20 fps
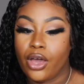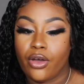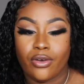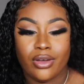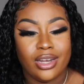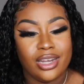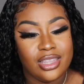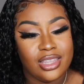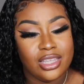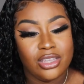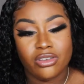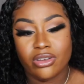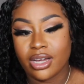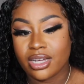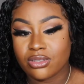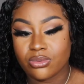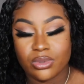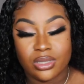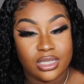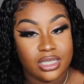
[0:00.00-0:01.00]
or anything you
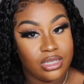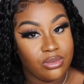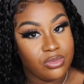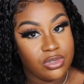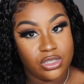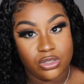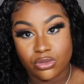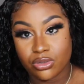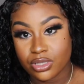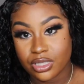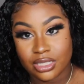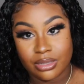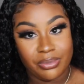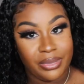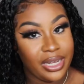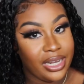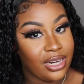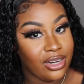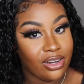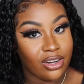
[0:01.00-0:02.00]
guys want to see me do to some
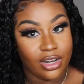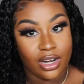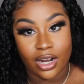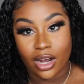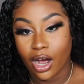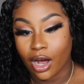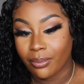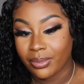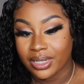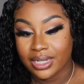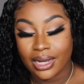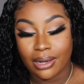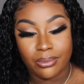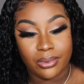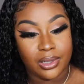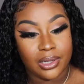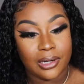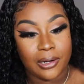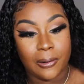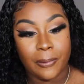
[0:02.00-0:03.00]
hair comment down
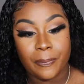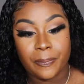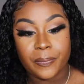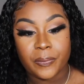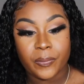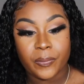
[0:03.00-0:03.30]
below